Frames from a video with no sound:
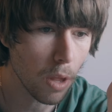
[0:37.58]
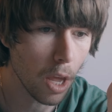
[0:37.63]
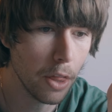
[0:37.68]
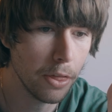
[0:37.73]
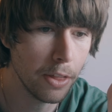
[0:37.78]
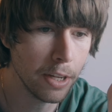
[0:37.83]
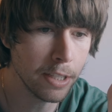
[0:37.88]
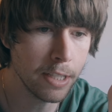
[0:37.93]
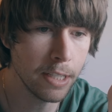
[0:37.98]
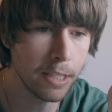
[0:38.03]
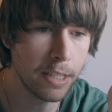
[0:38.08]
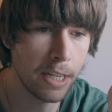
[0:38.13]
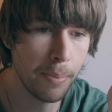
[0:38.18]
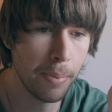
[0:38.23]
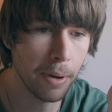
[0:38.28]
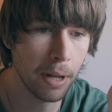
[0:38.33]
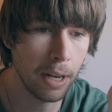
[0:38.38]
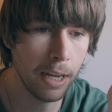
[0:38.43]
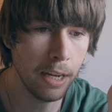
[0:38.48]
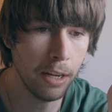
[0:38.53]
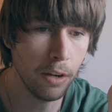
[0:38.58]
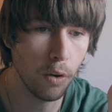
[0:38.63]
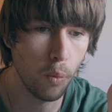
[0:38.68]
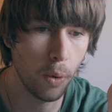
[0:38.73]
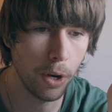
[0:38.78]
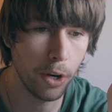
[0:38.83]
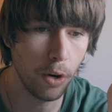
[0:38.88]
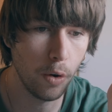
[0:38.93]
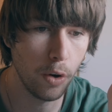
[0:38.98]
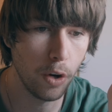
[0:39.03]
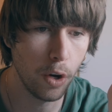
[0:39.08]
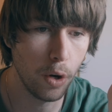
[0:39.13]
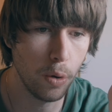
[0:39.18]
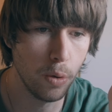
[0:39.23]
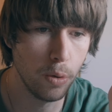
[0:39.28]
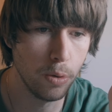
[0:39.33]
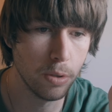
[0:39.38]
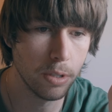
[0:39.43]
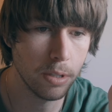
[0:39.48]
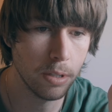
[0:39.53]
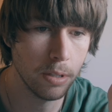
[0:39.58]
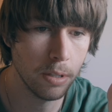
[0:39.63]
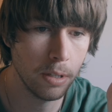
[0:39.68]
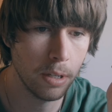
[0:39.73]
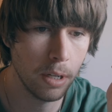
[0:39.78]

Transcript: this is typically when you use